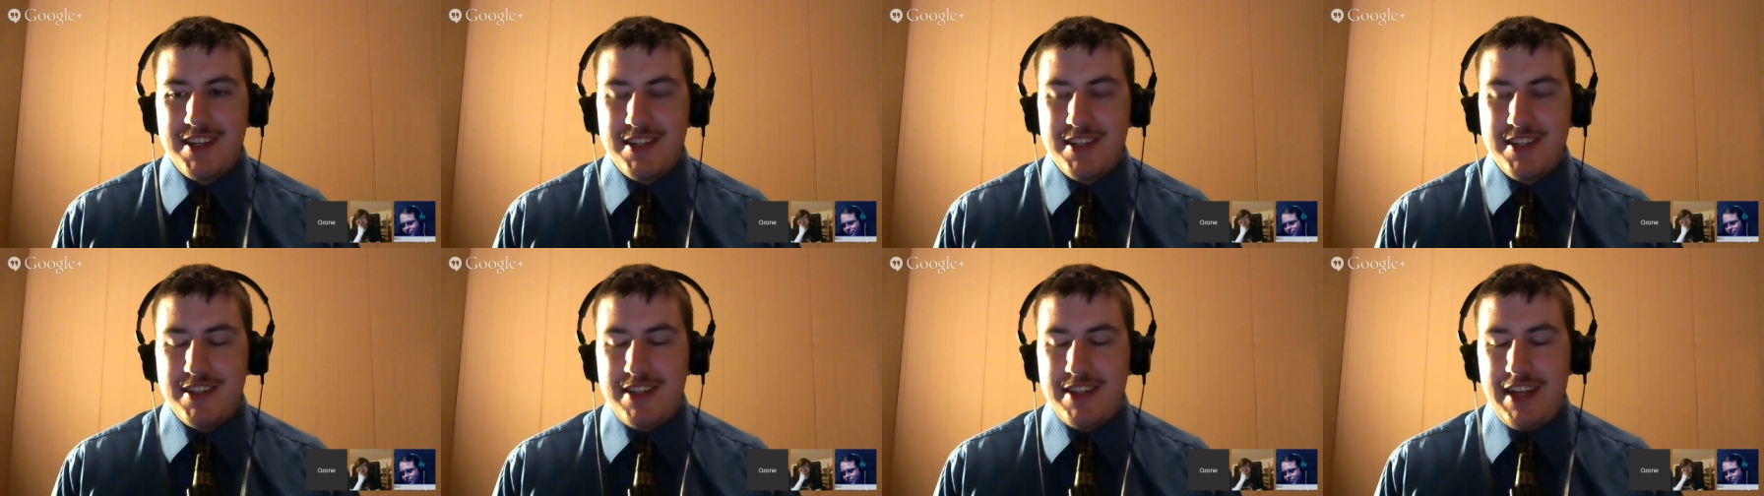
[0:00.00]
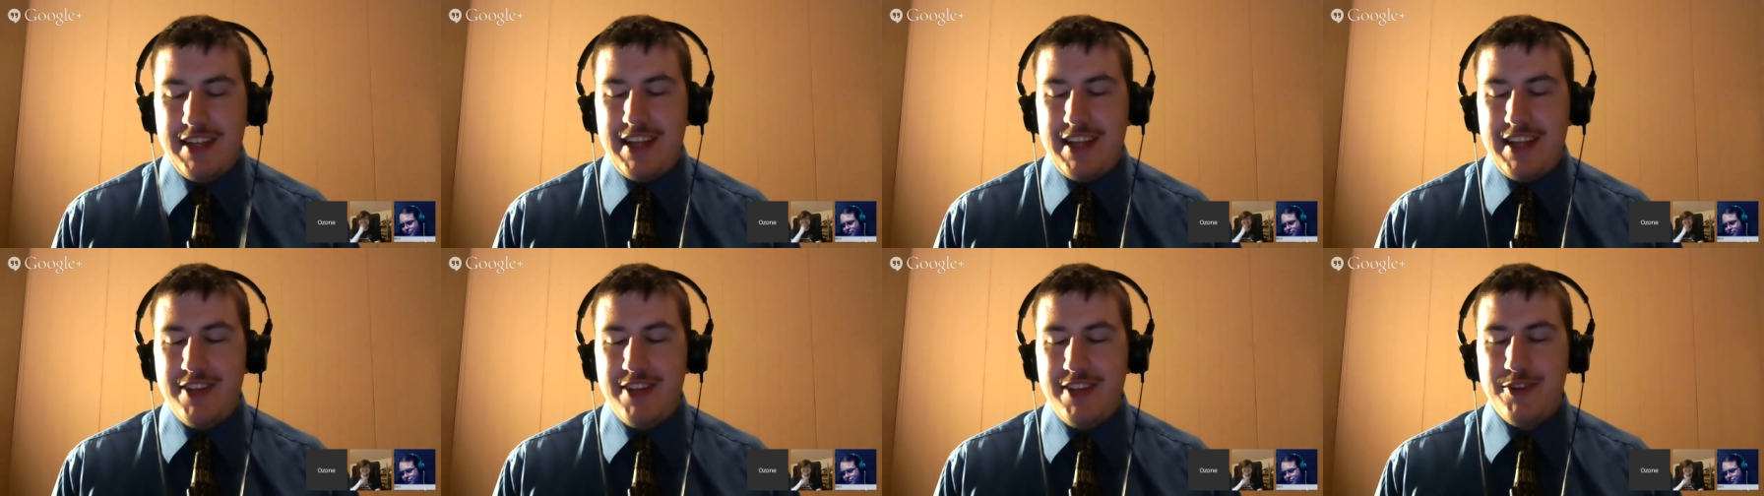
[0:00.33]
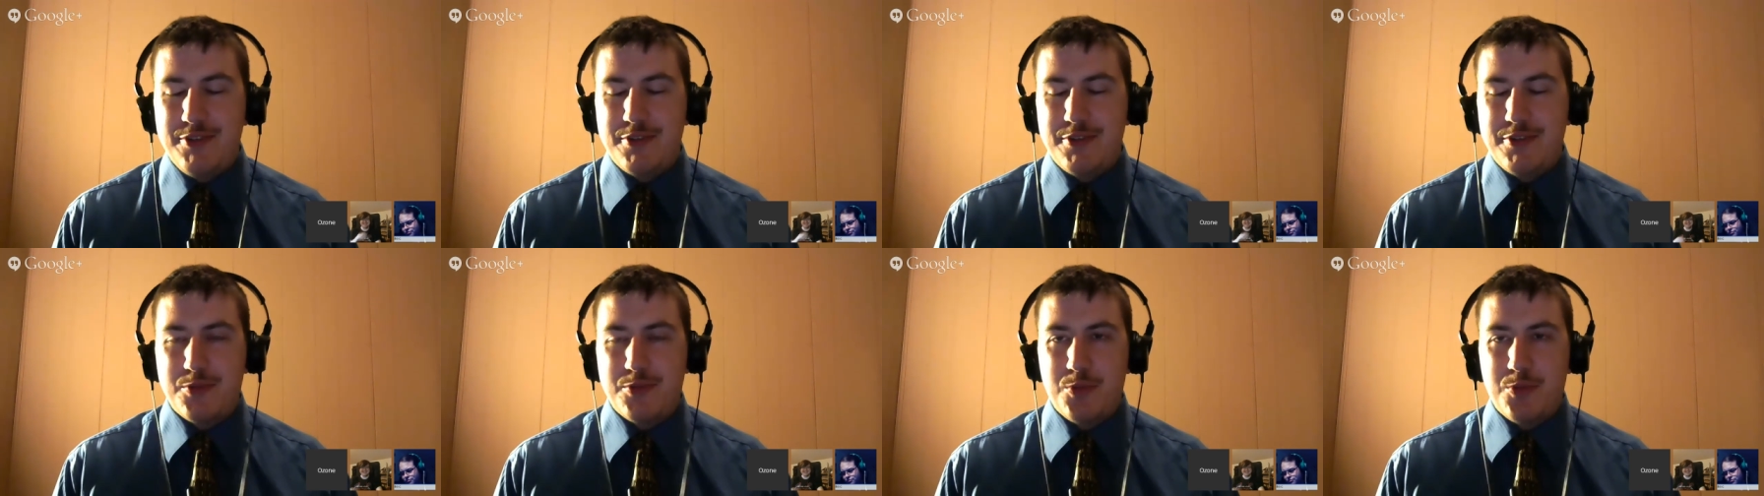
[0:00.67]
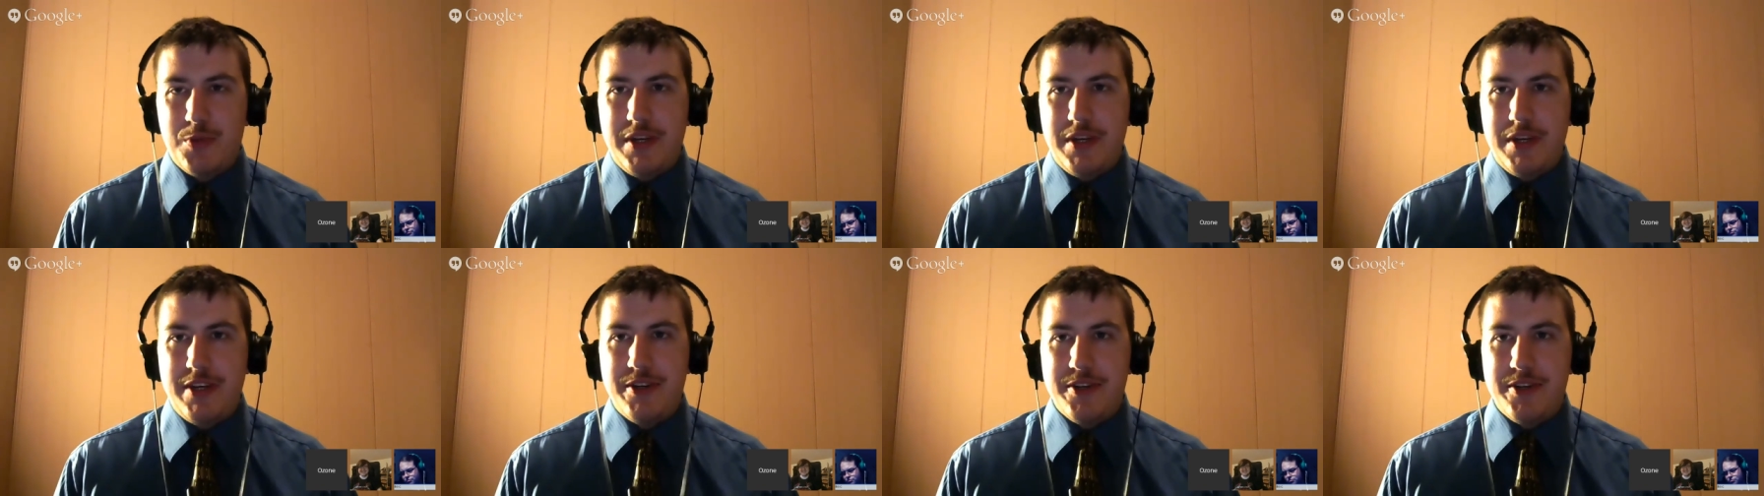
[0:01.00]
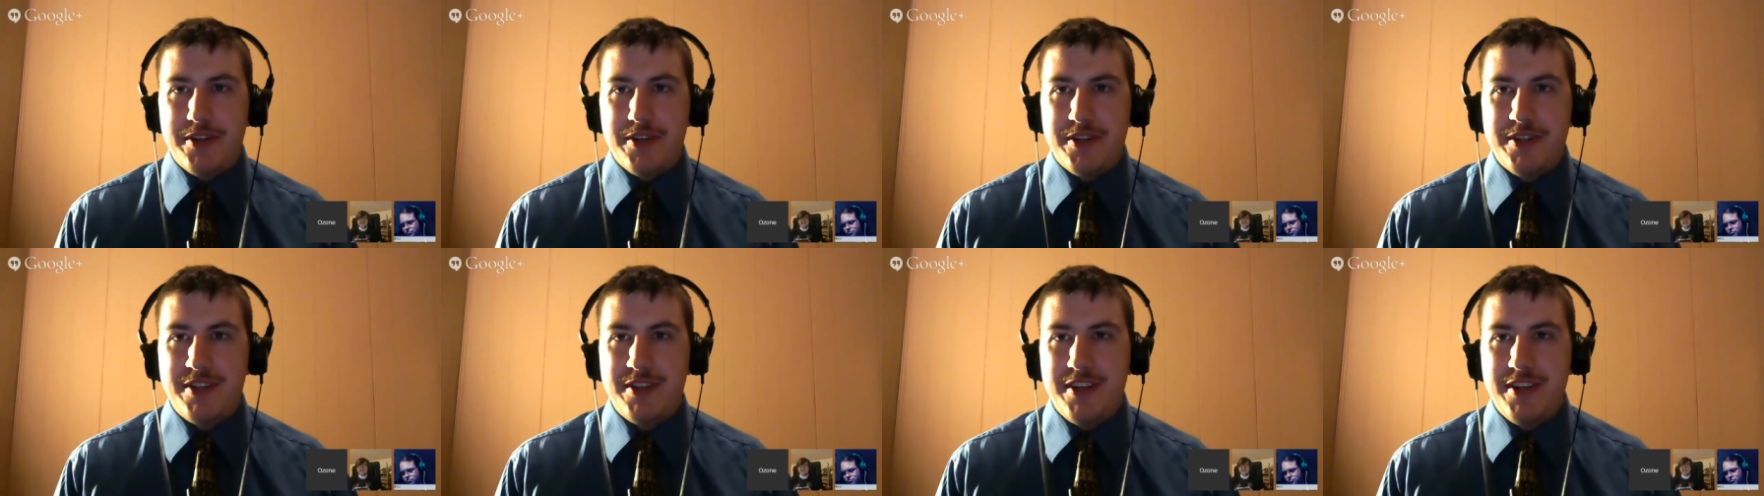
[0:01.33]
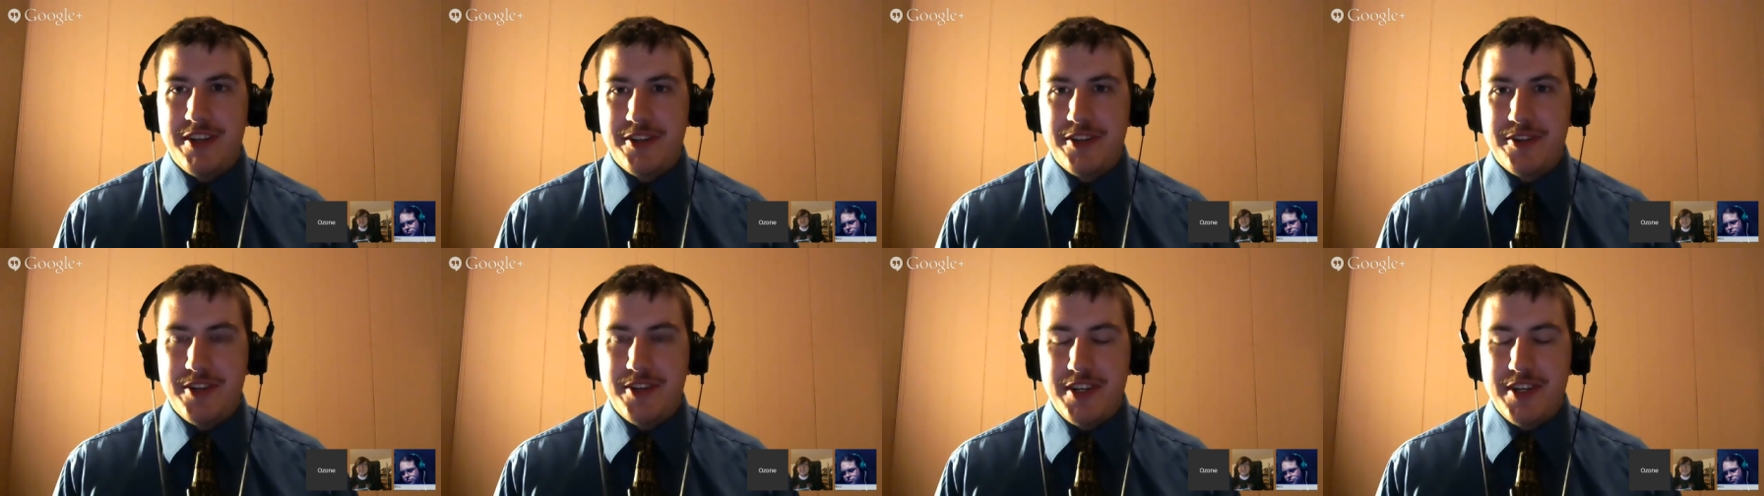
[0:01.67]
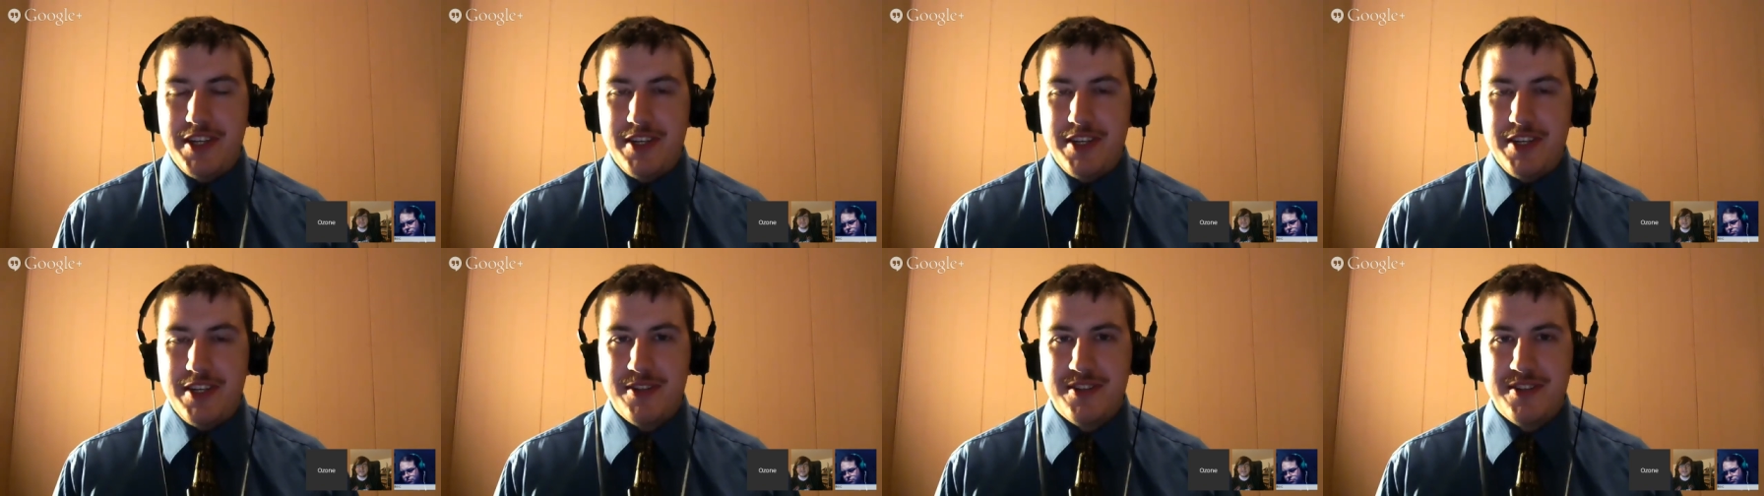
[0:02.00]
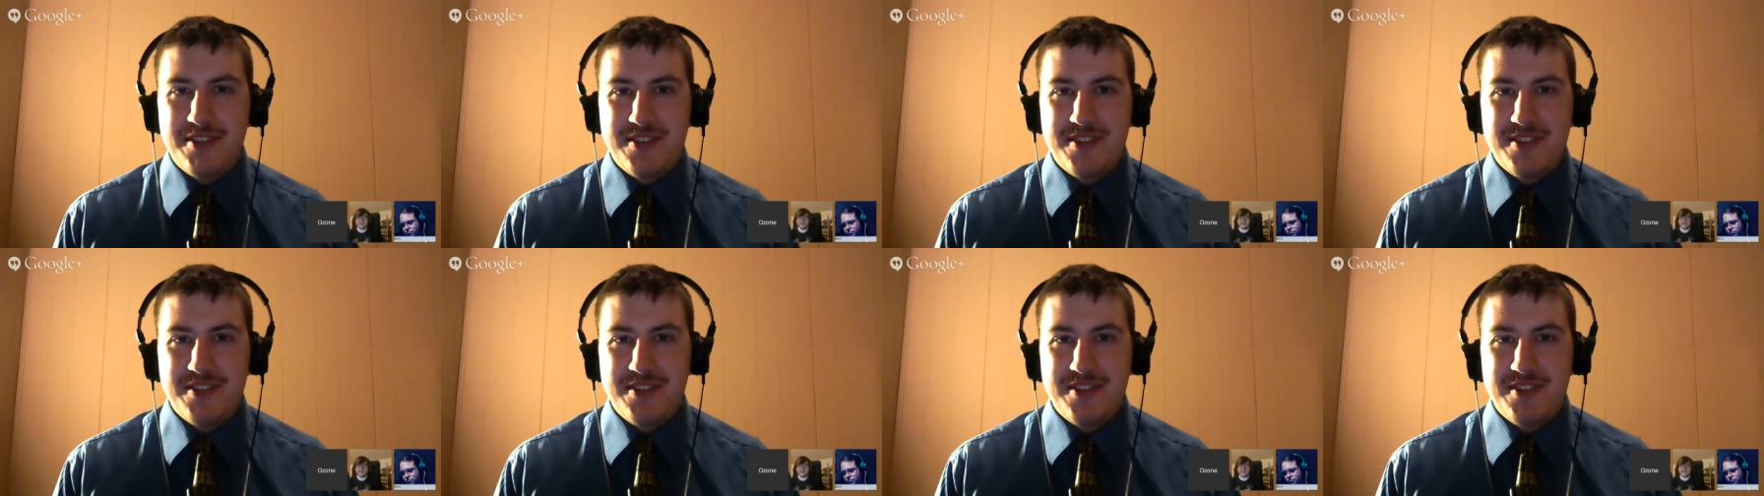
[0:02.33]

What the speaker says: That news was weird the other night.